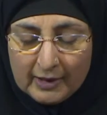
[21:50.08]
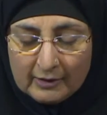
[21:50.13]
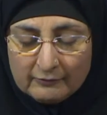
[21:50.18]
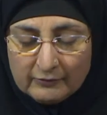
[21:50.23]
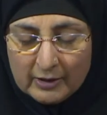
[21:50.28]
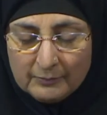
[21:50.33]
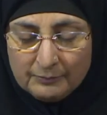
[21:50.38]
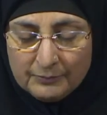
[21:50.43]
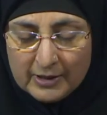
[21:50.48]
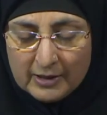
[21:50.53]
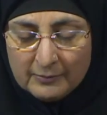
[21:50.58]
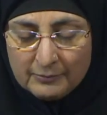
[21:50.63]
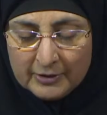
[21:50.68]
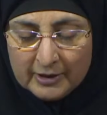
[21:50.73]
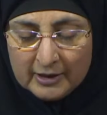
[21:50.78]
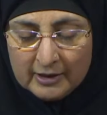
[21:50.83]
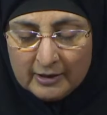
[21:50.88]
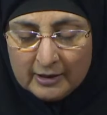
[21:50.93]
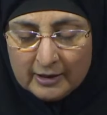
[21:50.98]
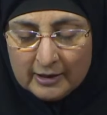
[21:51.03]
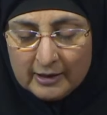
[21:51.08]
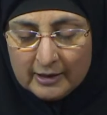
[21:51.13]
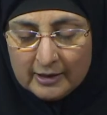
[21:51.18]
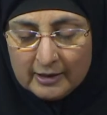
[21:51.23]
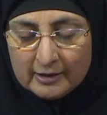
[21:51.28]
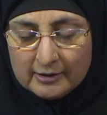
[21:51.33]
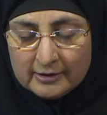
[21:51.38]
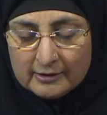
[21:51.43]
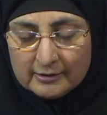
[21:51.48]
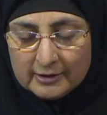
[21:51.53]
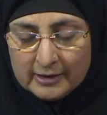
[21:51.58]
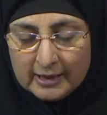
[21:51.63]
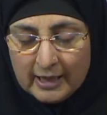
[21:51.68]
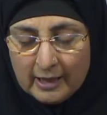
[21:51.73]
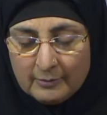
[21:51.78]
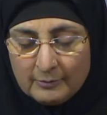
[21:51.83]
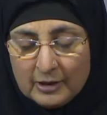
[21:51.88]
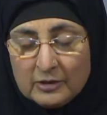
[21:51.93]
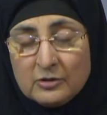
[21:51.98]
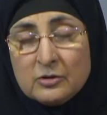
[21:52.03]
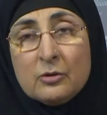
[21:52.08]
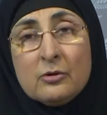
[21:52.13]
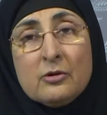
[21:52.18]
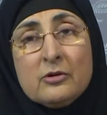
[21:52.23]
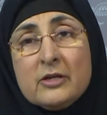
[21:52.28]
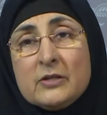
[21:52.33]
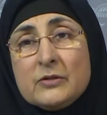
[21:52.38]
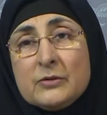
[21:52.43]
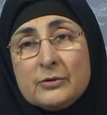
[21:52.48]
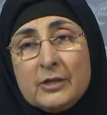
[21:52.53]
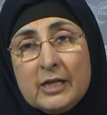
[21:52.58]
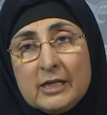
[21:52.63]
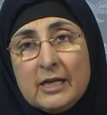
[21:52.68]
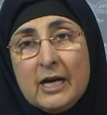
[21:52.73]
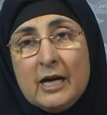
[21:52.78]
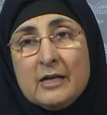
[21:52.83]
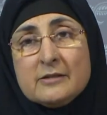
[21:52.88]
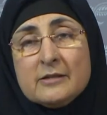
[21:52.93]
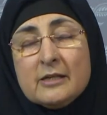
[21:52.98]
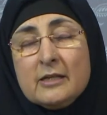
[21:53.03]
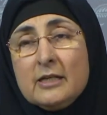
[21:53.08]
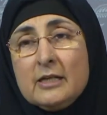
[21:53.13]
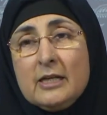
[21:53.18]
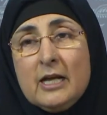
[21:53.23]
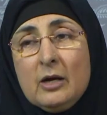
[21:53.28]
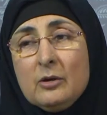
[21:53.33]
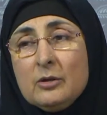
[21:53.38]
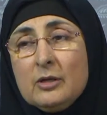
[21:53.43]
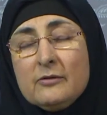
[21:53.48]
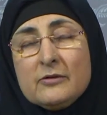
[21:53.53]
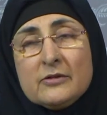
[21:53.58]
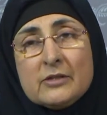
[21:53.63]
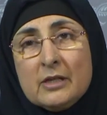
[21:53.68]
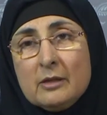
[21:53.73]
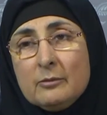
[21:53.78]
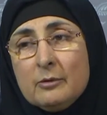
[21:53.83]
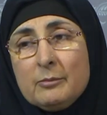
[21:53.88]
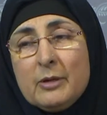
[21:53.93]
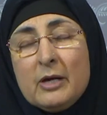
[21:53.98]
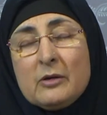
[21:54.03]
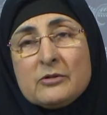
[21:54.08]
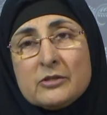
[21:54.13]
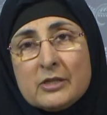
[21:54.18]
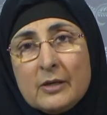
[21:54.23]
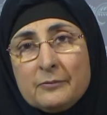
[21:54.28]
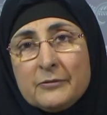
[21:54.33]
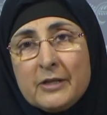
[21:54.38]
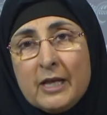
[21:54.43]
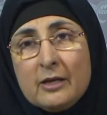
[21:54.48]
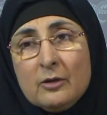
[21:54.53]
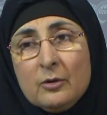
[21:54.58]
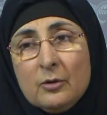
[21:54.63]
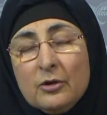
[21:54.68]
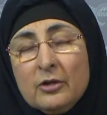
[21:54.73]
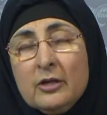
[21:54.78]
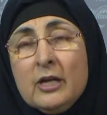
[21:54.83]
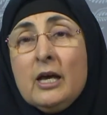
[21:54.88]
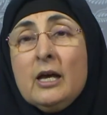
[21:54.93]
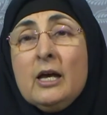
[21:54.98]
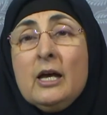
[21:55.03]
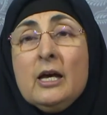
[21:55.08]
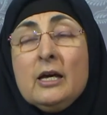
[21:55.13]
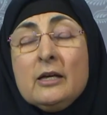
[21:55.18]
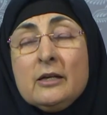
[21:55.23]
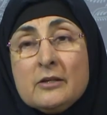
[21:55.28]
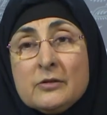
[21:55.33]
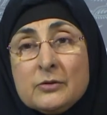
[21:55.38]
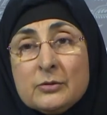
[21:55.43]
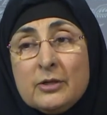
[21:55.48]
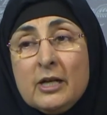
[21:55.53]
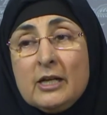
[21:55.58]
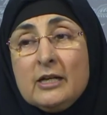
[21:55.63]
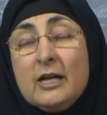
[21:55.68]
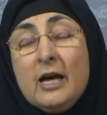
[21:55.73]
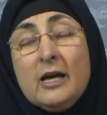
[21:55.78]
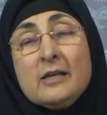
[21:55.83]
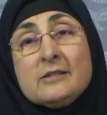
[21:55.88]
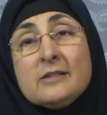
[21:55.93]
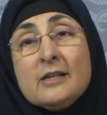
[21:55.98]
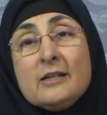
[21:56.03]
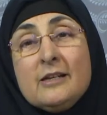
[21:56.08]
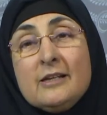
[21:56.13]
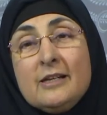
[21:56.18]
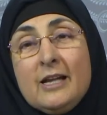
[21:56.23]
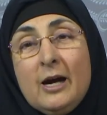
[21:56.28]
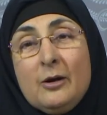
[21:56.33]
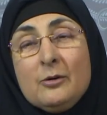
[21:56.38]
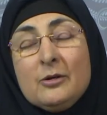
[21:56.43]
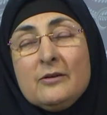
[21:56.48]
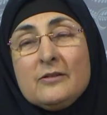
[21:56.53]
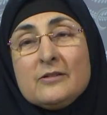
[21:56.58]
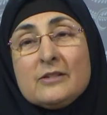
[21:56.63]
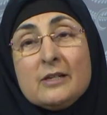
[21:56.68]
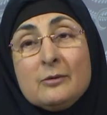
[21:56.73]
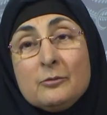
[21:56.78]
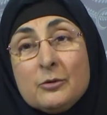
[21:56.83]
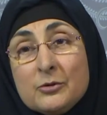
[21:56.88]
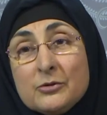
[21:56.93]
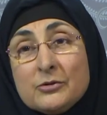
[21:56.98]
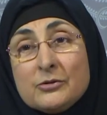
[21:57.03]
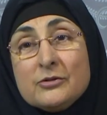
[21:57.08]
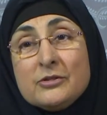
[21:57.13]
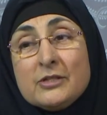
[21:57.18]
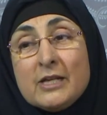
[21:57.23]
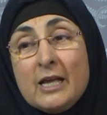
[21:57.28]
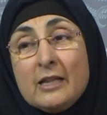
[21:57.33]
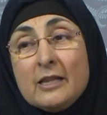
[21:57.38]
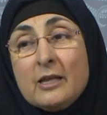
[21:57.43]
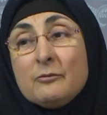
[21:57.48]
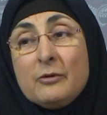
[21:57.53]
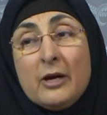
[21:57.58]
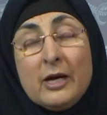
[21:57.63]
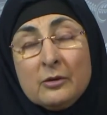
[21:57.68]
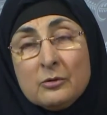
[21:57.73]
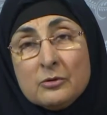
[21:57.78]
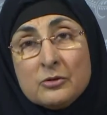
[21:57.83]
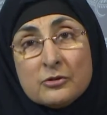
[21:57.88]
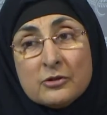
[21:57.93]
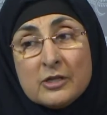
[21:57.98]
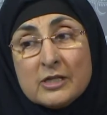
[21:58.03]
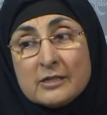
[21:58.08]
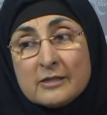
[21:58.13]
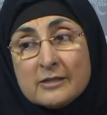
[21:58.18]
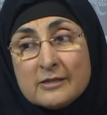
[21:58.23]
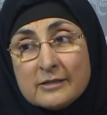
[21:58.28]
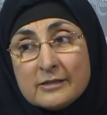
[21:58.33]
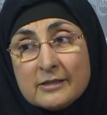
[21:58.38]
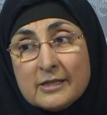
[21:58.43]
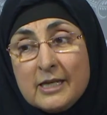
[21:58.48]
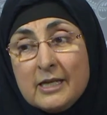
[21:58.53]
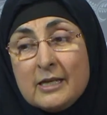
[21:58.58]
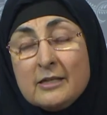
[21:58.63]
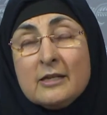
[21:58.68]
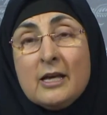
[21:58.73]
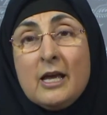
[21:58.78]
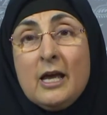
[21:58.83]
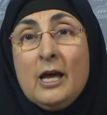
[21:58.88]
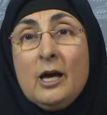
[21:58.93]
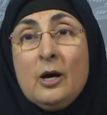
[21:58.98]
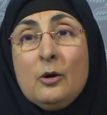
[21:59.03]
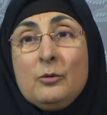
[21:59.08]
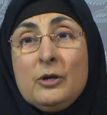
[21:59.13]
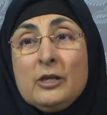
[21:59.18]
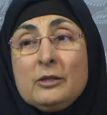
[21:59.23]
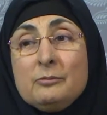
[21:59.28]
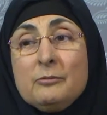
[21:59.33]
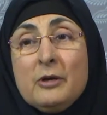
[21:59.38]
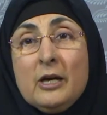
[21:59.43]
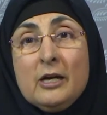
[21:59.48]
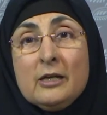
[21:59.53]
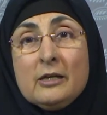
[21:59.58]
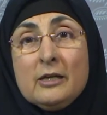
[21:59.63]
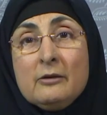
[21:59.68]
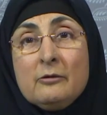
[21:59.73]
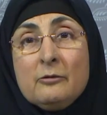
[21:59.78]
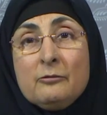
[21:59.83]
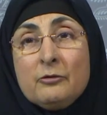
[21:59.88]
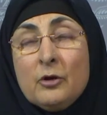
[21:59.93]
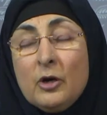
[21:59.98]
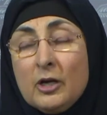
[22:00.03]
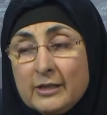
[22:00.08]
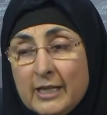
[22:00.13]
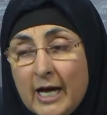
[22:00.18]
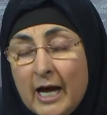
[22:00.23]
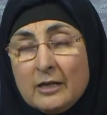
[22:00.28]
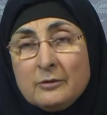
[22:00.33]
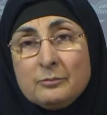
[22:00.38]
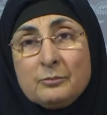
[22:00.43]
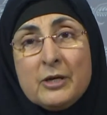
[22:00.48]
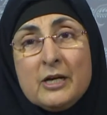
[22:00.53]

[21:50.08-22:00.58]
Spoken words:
When people came and told Rasulullah sallallahu alaihi wasallam about something good, Rasulullah sallallahu alaihi wasallam used to tell them, why don't you intercede for that